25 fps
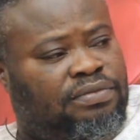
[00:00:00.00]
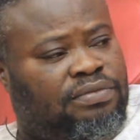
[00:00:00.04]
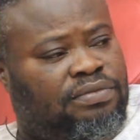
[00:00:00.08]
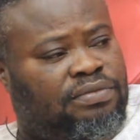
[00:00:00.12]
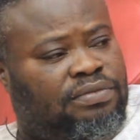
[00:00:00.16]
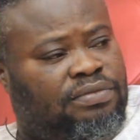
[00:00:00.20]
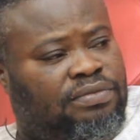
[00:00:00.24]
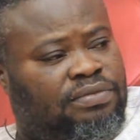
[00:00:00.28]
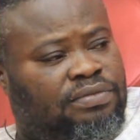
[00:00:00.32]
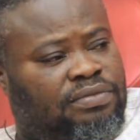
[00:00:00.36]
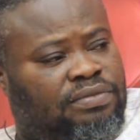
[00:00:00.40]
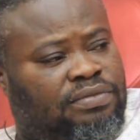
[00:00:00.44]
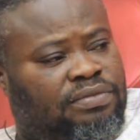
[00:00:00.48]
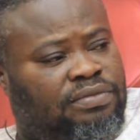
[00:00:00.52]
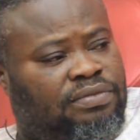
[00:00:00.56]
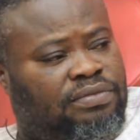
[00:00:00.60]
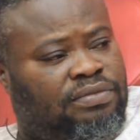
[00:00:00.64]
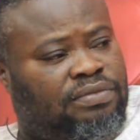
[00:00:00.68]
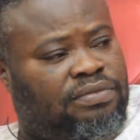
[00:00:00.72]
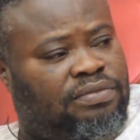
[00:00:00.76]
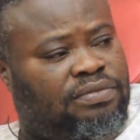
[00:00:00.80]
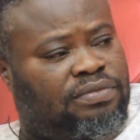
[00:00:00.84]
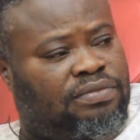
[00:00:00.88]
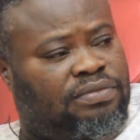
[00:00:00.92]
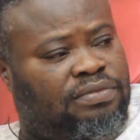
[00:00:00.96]

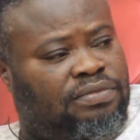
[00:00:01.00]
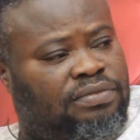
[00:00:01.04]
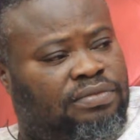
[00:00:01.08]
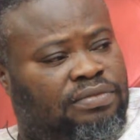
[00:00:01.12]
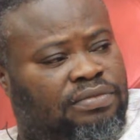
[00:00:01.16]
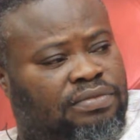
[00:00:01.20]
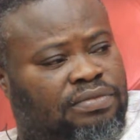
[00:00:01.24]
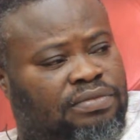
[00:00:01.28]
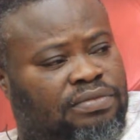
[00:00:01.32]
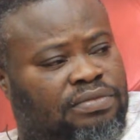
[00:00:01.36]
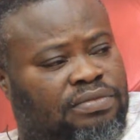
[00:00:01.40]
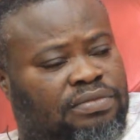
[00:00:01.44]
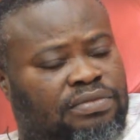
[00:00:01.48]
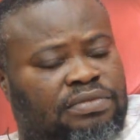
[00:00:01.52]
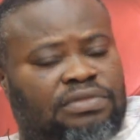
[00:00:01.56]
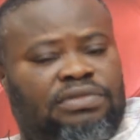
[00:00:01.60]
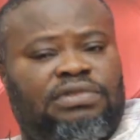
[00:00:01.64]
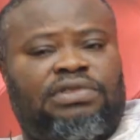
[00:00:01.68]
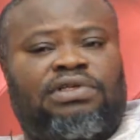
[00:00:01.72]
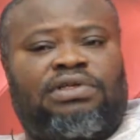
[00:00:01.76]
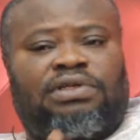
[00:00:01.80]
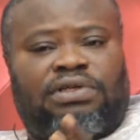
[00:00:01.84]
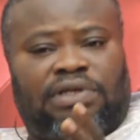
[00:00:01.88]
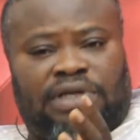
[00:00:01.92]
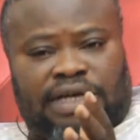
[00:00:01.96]
different spiritual links.